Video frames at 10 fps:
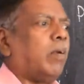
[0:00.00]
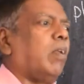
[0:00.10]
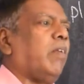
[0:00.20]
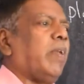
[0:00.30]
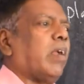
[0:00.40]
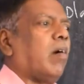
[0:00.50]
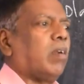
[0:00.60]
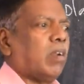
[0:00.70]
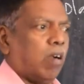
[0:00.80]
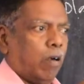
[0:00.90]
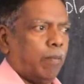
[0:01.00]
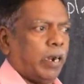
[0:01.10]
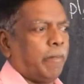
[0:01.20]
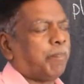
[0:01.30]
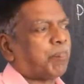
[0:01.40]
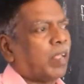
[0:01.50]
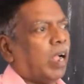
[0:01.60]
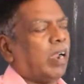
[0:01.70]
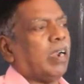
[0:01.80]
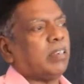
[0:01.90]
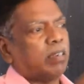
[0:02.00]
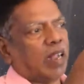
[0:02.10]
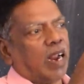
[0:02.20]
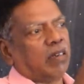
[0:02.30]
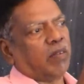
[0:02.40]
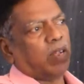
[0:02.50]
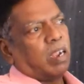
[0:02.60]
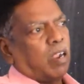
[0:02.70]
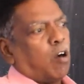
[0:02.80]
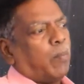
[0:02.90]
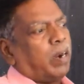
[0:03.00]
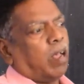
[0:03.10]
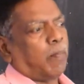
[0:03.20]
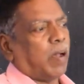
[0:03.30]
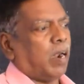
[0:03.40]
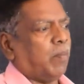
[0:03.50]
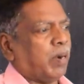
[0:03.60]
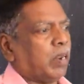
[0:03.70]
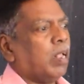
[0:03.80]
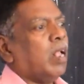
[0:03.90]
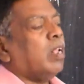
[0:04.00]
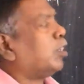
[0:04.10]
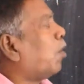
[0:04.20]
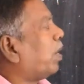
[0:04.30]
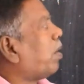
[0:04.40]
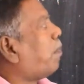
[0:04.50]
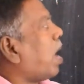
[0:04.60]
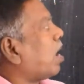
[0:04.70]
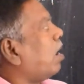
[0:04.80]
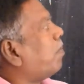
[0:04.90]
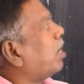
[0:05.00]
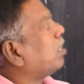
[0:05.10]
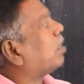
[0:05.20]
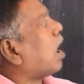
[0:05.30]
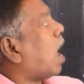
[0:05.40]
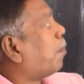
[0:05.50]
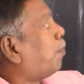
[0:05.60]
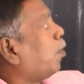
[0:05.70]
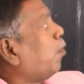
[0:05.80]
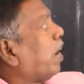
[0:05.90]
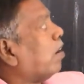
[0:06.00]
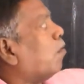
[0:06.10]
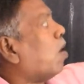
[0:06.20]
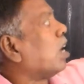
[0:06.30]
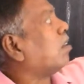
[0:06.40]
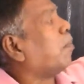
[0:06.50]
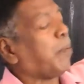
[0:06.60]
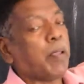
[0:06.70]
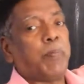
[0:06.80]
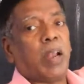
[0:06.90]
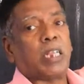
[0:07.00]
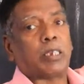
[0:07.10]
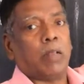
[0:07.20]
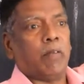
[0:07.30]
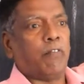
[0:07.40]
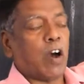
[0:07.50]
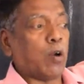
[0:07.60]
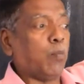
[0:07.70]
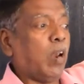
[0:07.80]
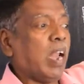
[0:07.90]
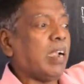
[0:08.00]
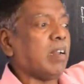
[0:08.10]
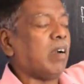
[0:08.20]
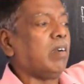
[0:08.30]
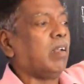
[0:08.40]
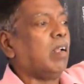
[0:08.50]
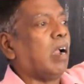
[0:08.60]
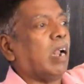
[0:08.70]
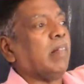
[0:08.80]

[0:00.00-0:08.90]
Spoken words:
popularly we call government. And it is in the hands of the government or parliament. So when the parliament is approving what the people has formulated